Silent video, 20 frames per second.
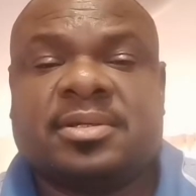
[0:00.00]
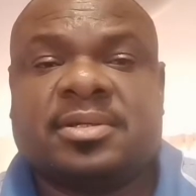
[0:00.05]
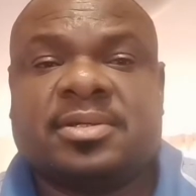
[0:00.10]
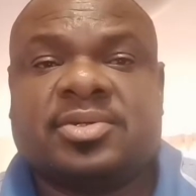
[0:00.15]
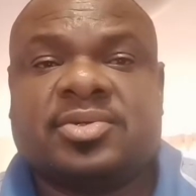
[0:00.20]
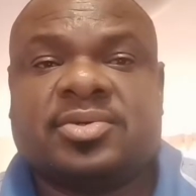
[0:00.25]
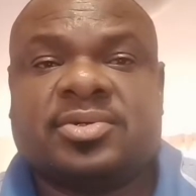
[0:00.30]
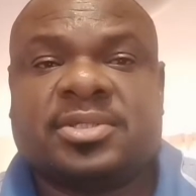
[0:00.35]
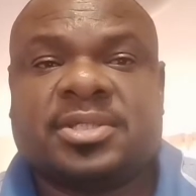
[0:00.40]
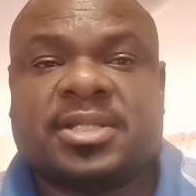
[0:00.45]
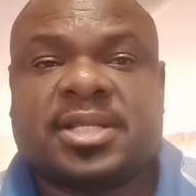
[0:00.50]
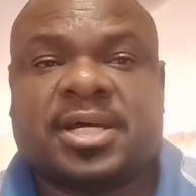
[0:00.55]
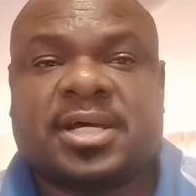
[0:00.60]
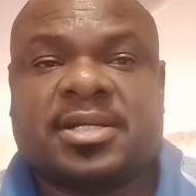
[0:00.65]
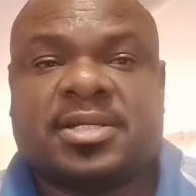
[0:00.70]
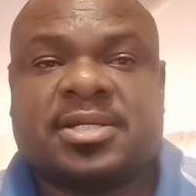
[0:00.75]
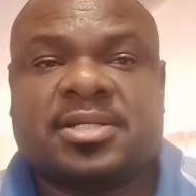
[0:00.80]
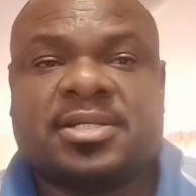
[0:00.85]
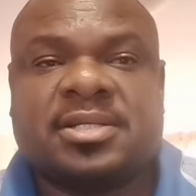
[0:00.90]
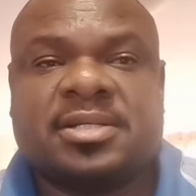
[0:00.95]
To
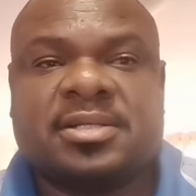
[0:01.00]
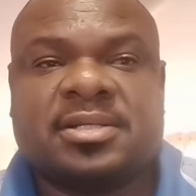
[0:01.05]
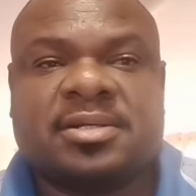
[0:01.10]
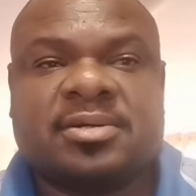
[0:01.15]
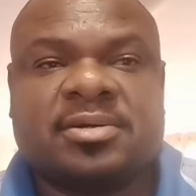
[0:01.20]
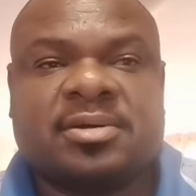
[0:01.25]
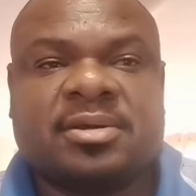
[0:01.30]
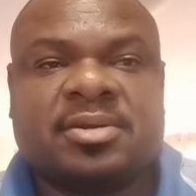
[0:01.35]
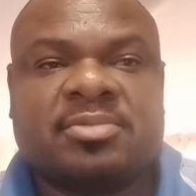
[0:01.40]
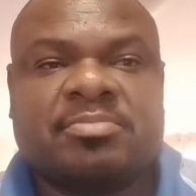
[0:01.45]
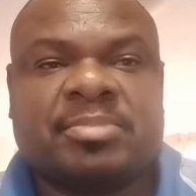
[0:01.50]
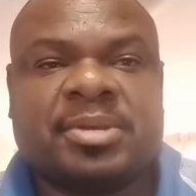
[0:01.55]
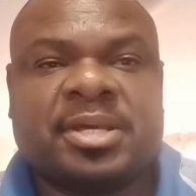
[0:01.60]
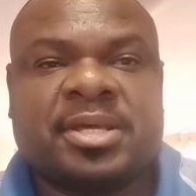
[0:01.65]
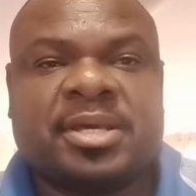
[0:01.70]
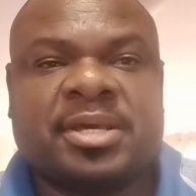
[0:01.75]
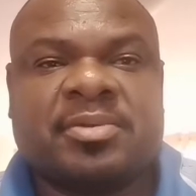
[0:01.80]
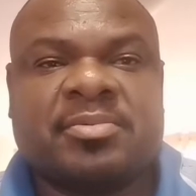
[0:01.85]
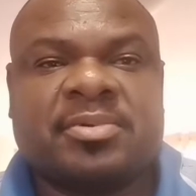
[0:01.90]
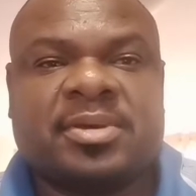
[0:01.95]
start or to
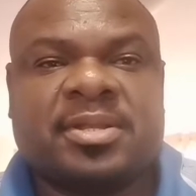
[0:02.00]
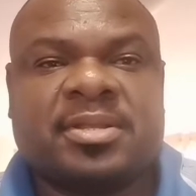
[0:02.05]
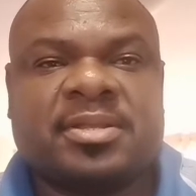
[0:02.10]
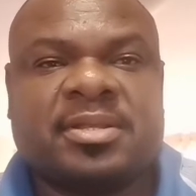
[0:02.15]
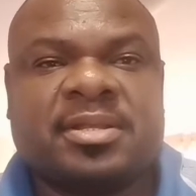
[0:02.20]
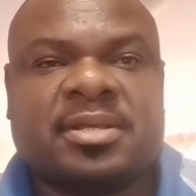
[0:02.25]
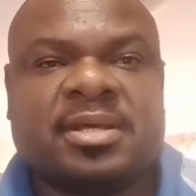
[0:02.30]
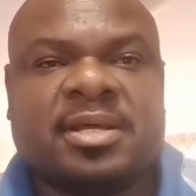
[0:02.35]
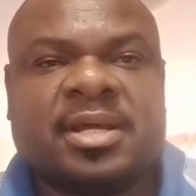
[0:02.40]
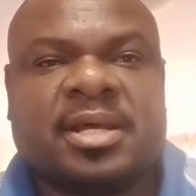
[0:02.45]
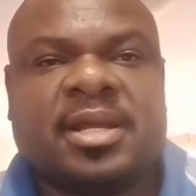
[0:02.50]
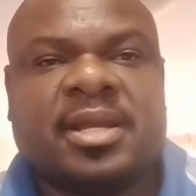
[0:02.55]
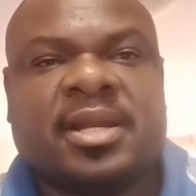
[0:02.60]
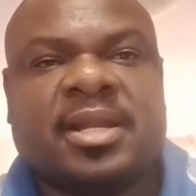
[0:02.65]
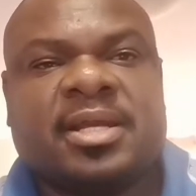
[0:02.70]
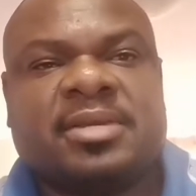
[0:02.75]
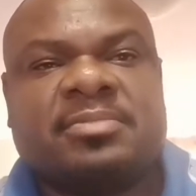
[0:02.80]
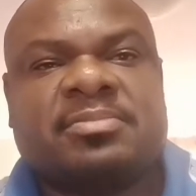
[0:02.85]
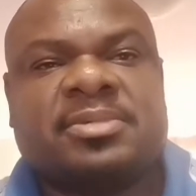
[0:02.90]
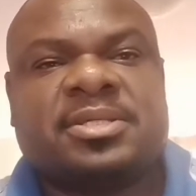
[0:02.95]
begin with,
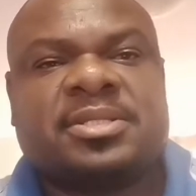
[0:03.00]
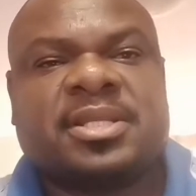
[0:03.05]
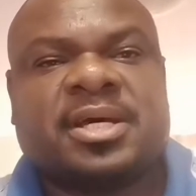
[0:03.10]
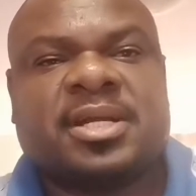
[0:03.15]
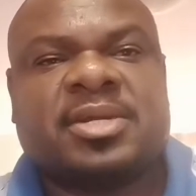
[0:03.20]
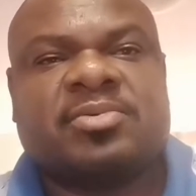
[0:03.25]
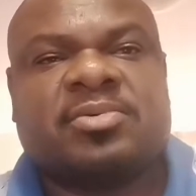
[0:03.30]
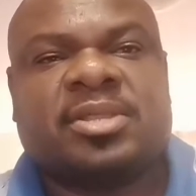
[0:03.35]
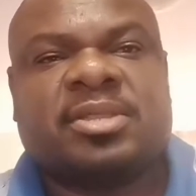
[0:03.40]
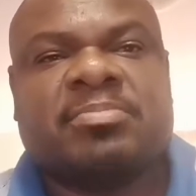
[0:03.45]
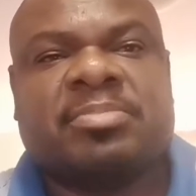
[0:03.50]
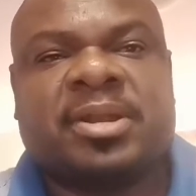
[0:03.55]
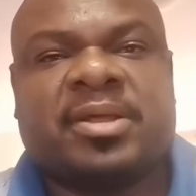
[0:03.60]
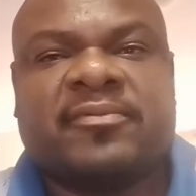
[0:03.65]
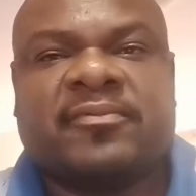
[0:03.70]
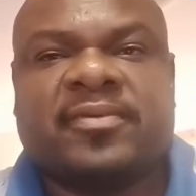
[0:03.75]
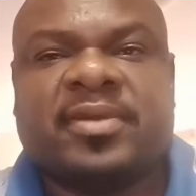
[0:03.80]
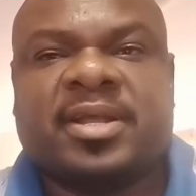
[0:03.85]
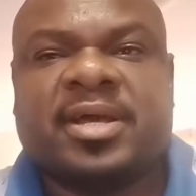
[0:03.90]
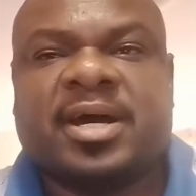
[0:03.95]
let me start with
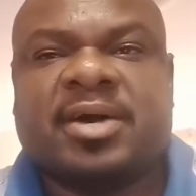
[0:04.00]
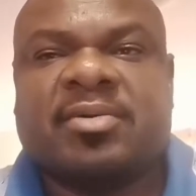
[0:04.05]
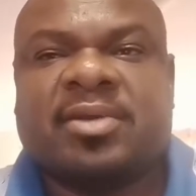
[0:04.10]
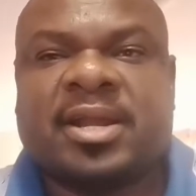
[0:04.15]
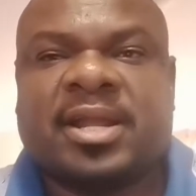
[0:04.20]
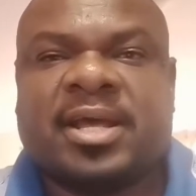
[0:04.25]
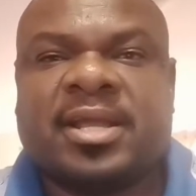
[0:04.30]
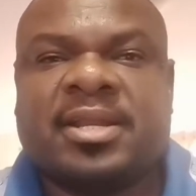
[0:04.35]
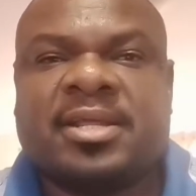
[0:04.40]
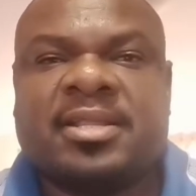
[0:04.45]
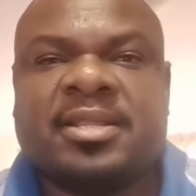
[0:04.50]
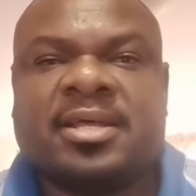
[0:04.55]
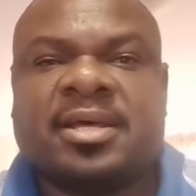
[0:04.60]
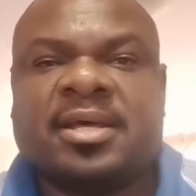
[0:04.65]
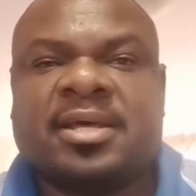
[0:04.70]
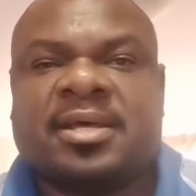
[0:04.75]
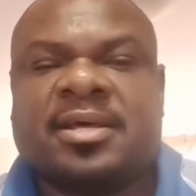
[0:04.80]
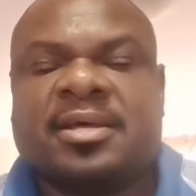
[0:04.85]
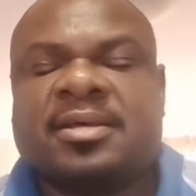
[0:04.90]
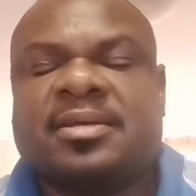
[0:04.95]
briefly outlining
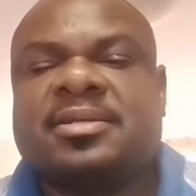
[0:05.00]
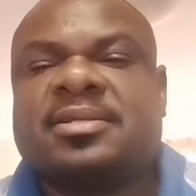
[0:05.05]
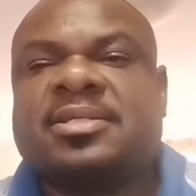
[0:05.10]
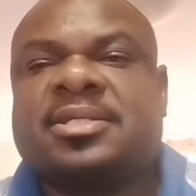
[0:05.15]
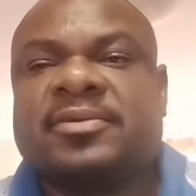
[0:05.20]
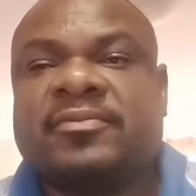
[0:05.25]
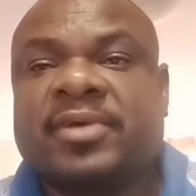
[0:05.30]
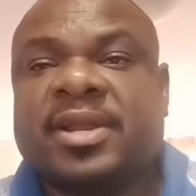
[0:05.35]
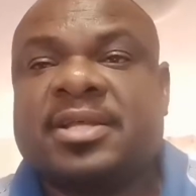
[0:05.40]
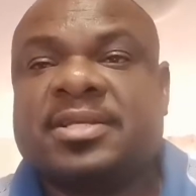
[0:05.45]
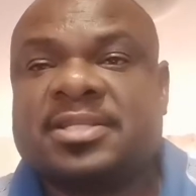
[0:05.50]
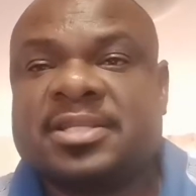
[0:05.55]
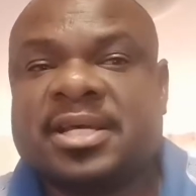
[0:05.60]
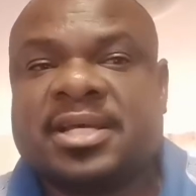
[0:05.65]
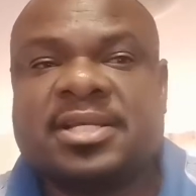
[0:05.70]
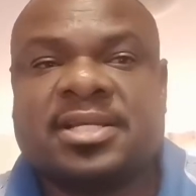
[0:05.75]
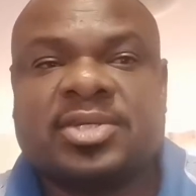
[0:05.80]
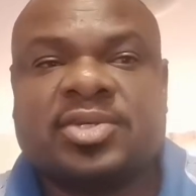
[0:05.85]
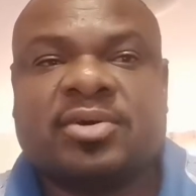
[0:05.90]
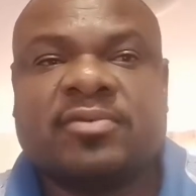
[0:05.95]
the different
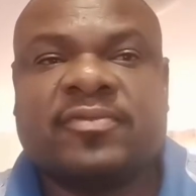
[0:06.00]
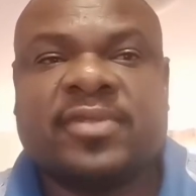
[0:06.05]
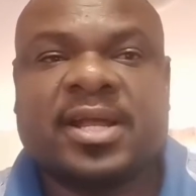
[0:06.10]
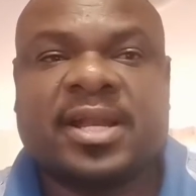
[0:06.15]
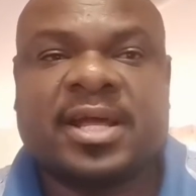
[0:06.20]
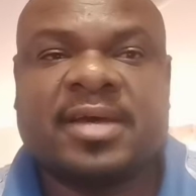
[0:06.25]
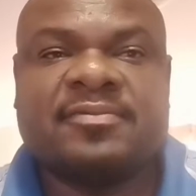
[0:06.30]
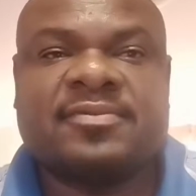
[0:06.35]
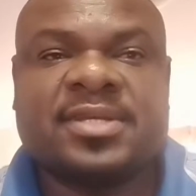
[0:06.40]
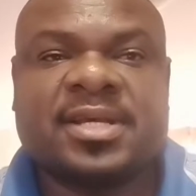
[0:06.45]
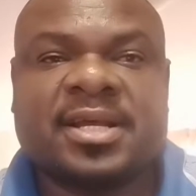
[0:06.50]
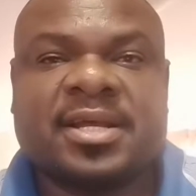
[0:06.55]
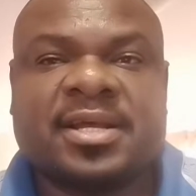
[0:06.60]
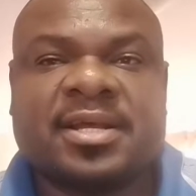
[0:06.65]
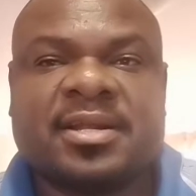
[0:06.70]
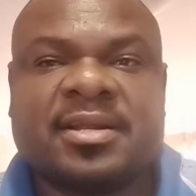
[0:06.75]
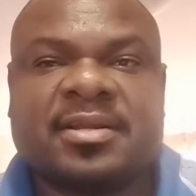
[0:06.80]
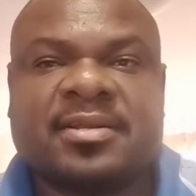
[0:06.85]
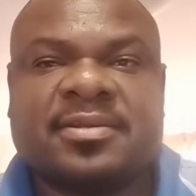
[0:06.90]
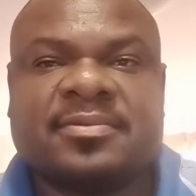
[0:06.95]
stages of the life
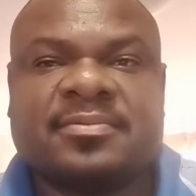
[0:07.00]
cycle.